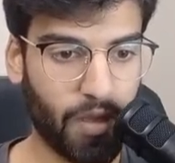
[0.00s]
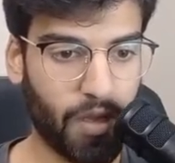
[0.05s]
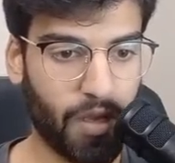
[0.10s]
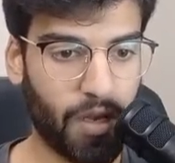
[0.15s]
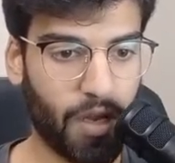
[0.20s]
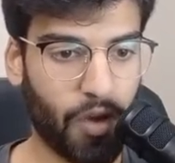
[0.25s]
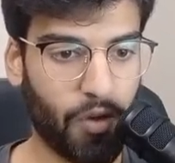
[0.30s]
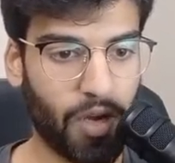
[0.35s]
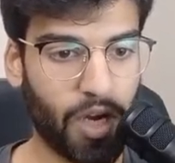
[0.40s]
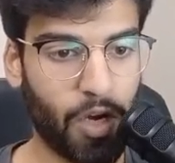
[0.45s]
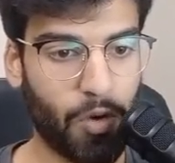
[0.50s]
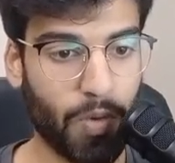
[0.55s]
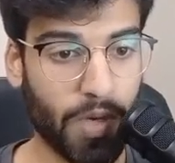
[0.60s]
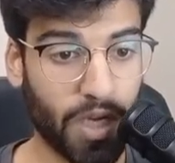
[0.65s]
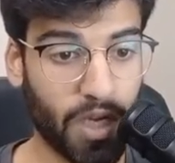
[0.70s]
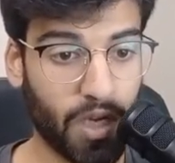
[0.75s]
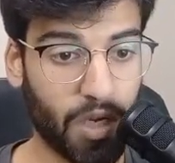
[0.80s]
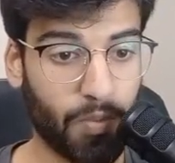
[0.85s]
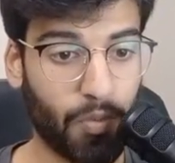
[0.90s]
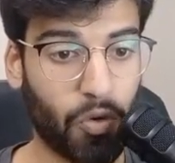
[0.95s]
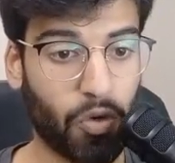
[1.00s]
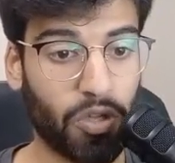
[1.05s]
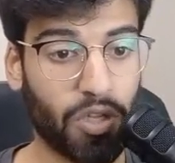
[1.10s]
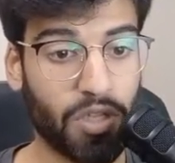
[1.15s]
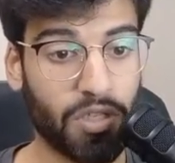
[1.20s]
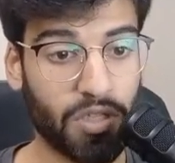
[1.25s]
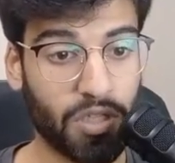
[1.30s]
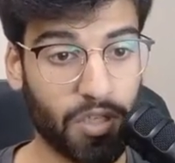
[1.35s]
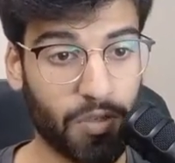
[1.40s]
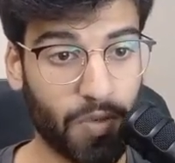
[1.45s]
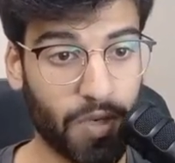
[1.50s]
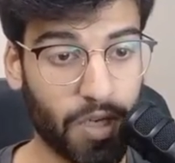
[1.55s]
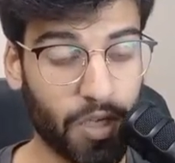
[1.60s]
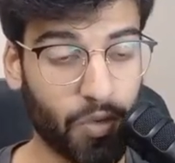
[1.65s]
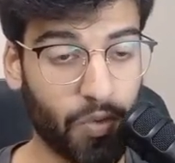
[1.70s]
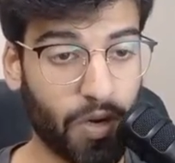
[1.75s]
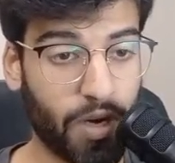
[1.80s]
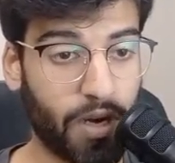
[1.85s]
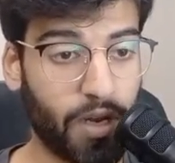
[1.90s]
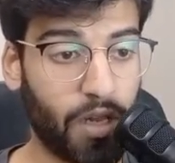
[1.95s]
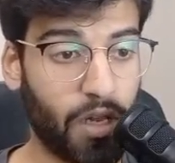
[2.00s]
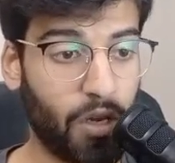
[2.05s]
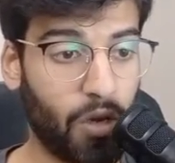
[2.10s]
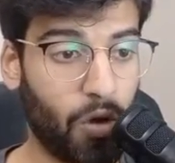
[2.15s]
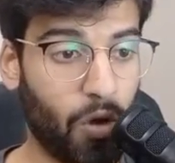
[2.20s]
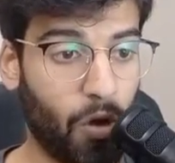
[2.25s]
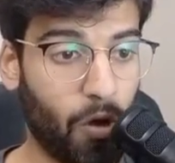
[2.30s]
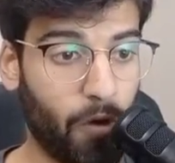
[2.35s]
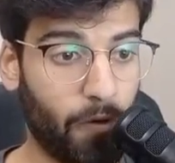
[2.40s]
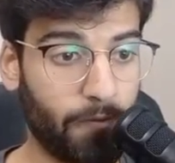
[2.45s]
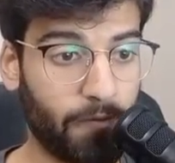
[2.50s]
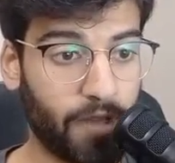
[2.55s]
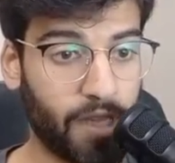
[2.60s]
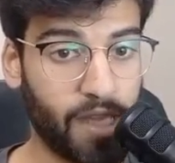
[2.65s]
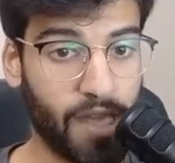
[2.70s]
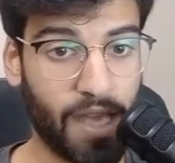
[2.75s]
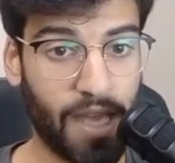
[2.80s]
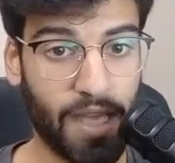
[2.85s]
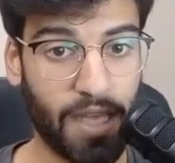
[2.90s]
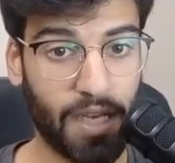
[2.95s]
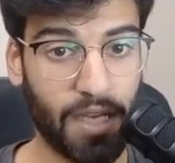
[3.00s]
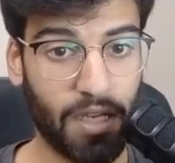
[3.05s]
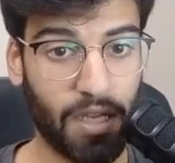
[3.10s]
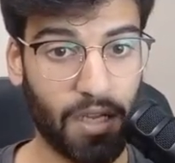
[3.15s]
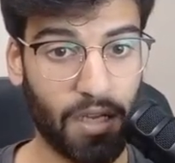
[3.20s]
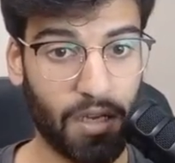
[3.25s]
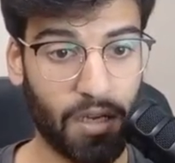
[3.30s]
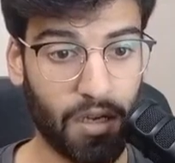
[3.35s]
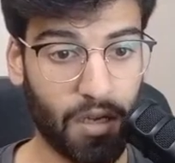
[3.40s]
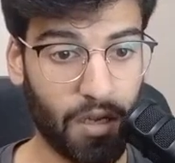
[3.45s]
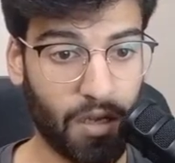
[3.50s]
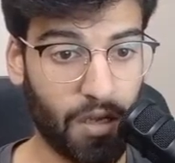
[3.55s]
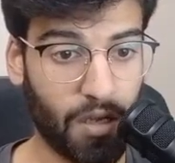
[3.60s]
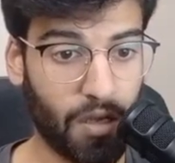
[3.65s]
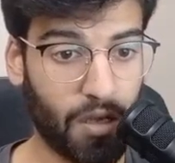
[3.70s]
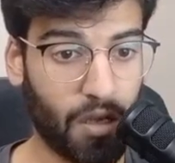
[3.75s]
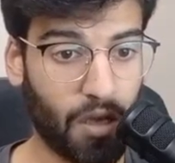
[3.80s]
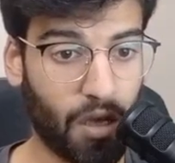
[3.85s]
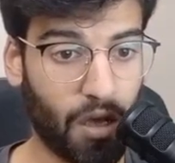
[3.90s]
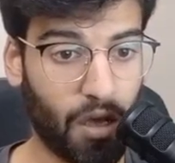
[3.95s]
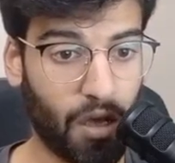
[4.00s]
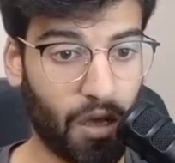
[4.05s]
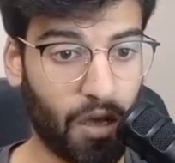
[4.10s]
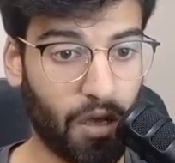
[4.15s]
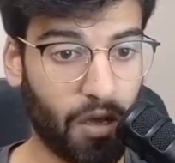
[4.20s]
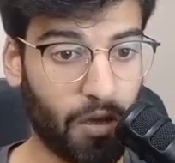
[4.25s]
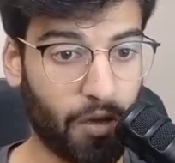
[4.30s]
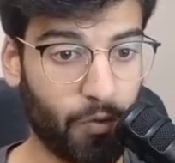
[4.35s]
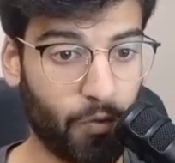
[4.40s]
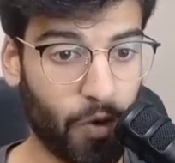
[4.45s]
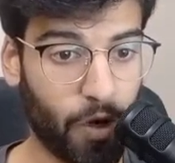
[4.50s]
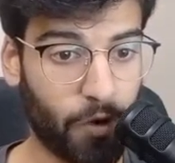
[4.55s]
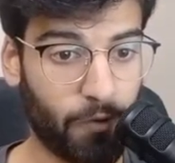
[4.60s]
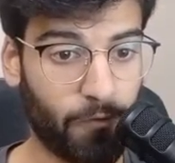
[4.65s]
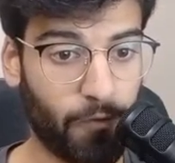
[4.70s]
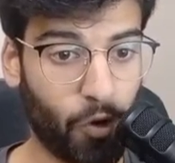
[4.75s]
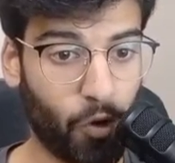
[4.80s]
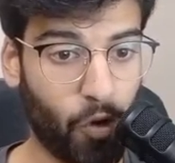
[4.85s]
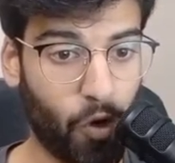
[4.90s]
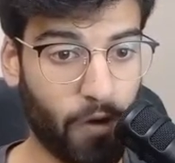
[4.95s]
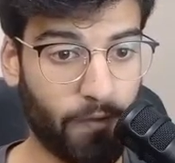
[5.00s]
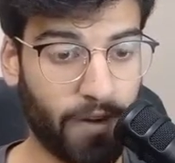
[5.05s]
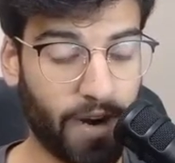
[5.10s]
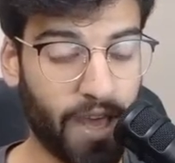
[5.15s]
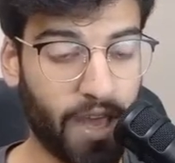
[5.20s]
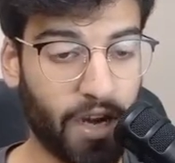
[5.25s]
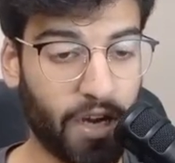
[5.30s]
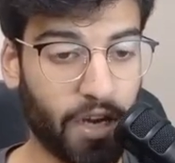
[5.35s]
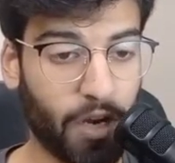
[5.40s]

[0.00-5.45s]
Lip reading: Now here we're gonna put the server URL of the n8n workflow, of our n8n